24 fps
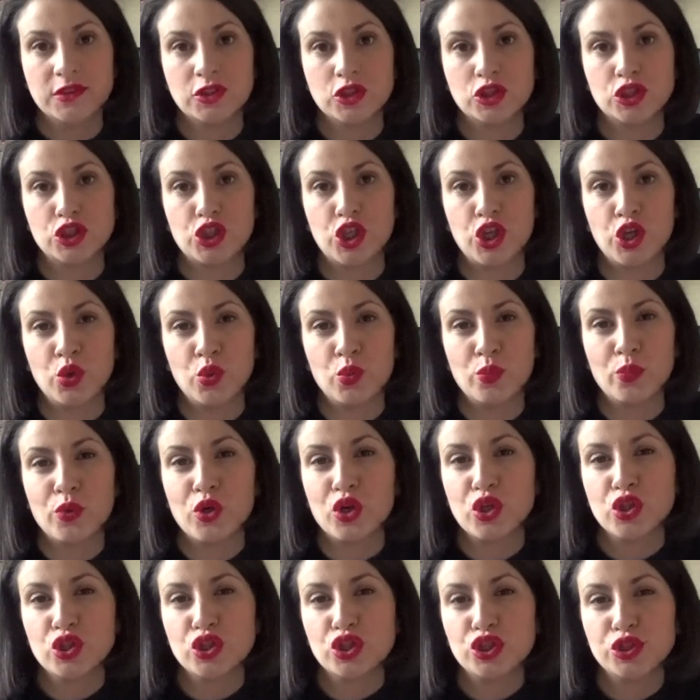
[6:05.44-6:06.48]
too
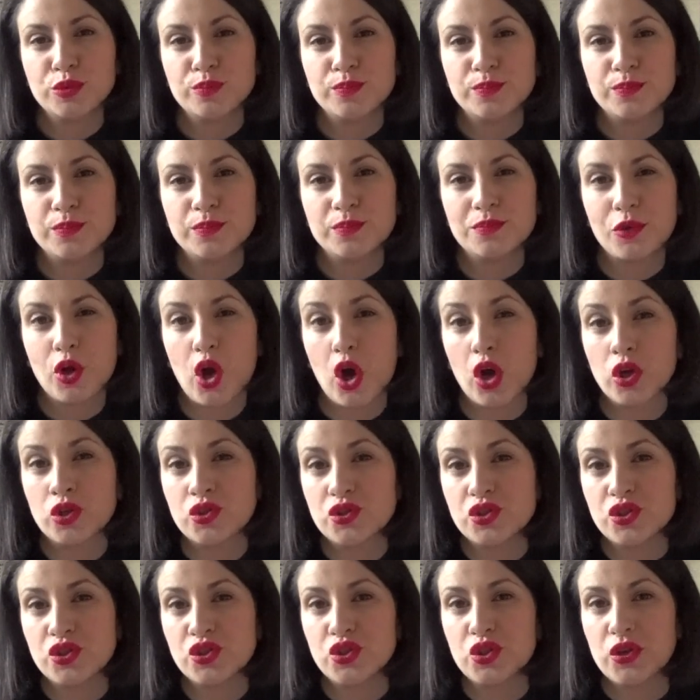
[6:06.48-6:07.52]
much
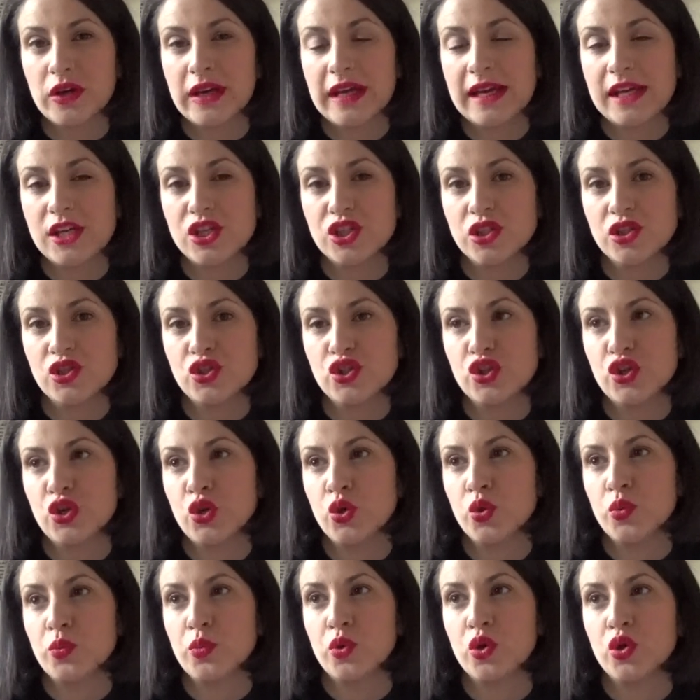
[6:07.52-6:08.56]
concentration,
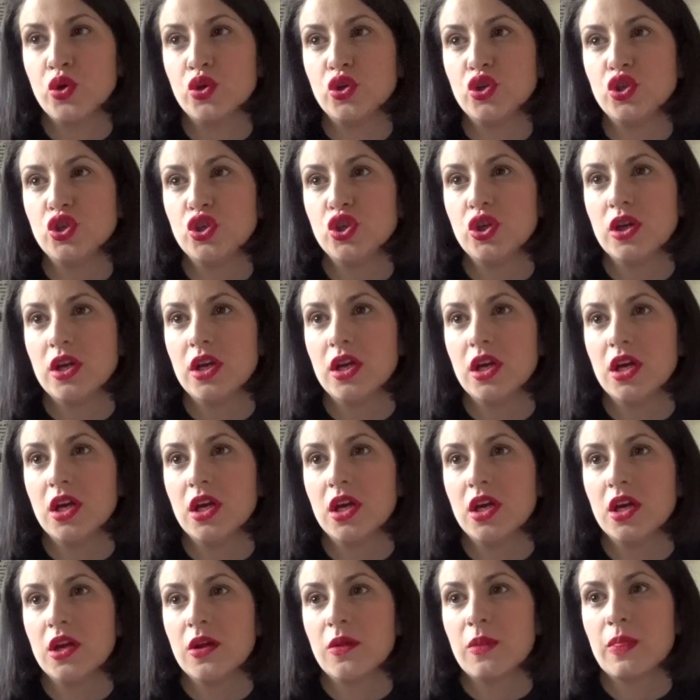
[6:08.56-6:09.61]
too much
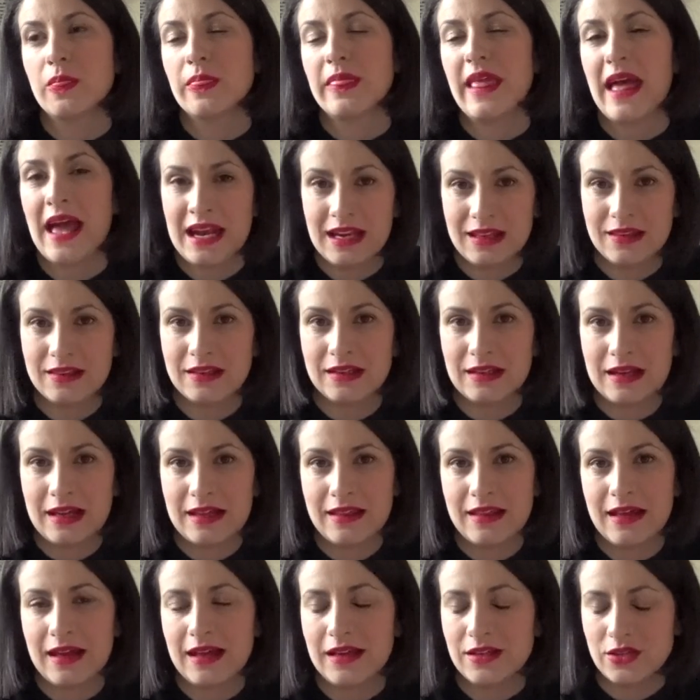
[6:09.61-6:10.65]
anything like
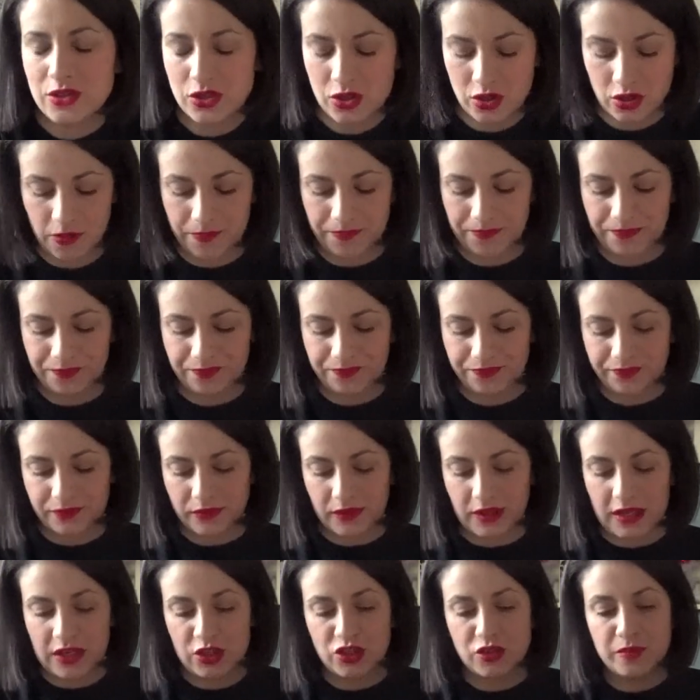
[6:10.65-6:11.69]
that. So
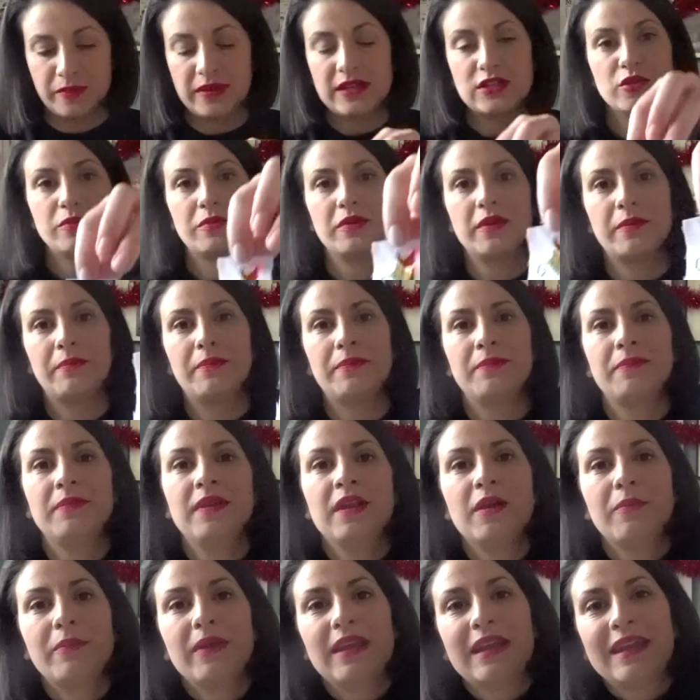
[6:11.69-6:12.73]
I just picked up a
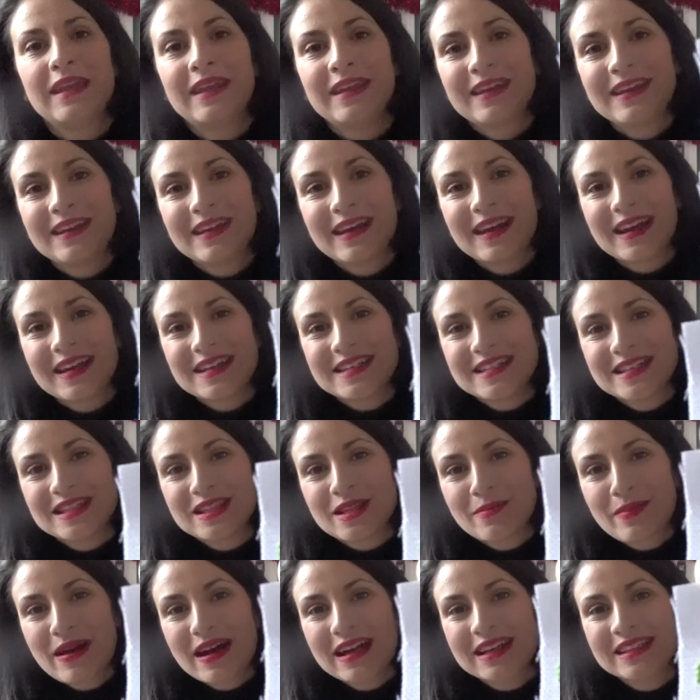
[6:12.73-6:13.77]
little bit of linen and I did
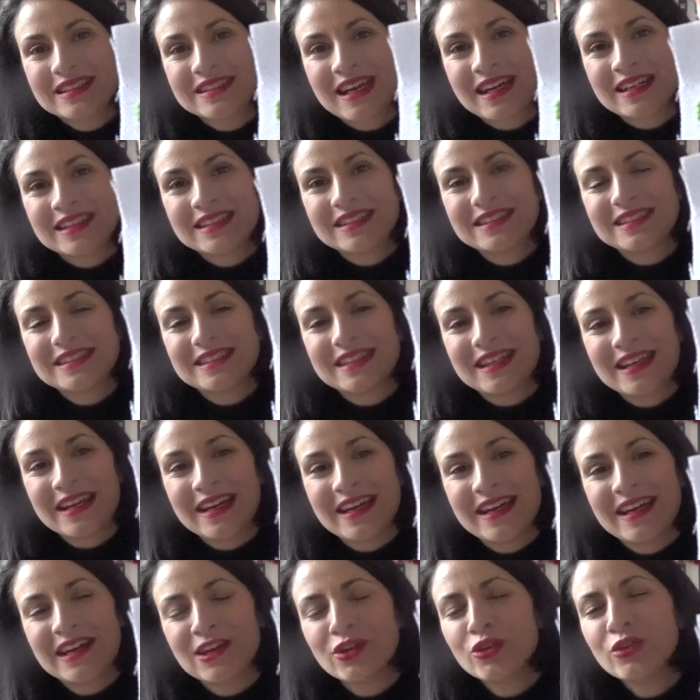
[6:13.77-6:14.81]
the back of Santa's sleigh,
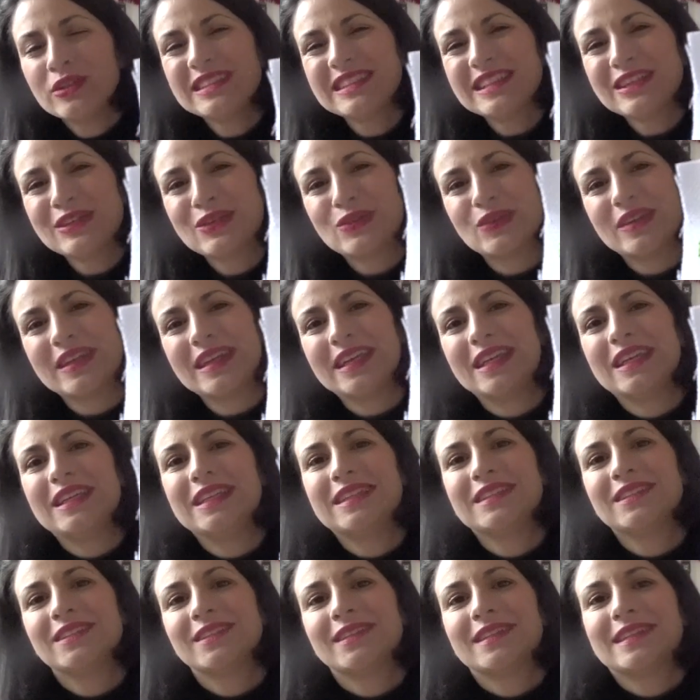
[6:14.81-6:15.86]
and I know he's in
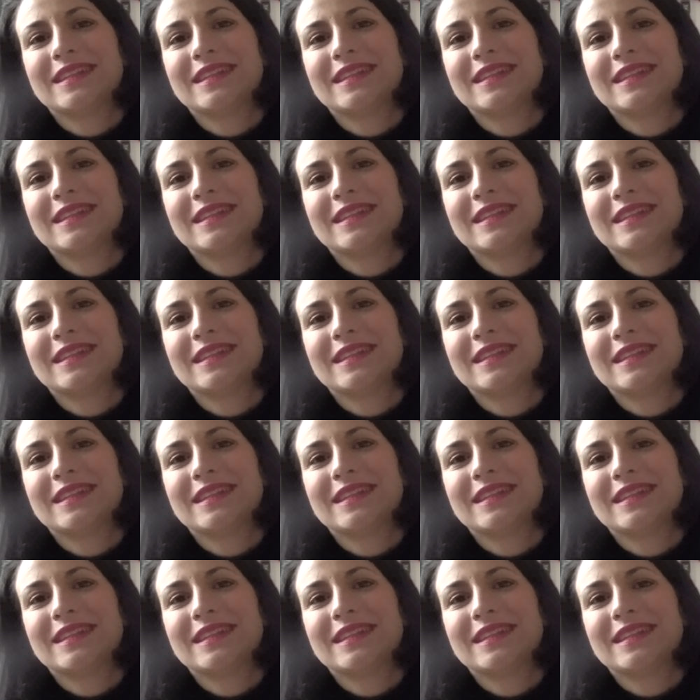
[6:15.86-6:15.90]
green.